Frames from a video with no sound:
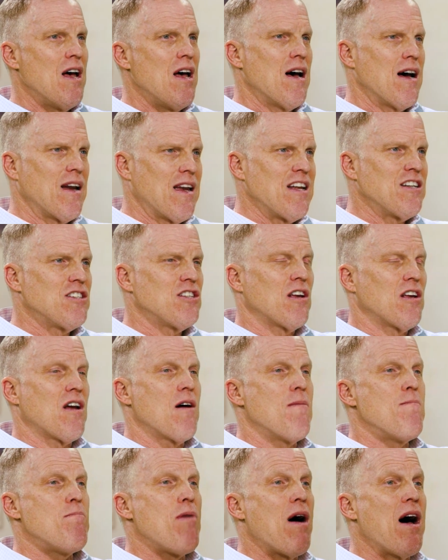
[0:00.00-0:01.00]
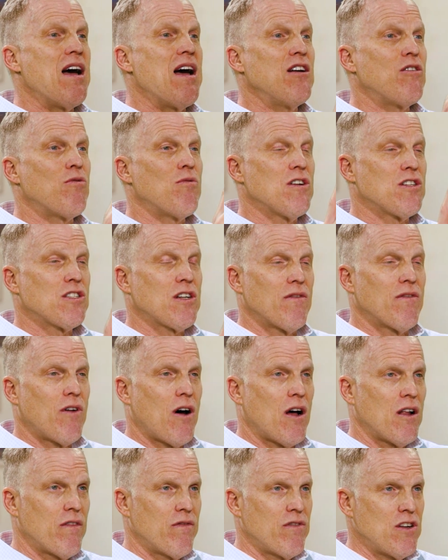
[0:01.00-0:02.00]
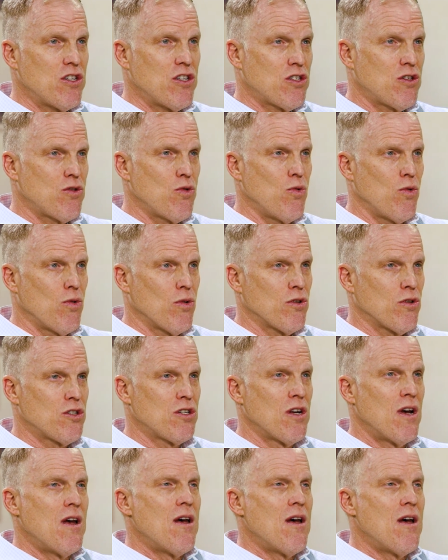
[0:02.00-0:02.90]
against the combined risk of all of these tools.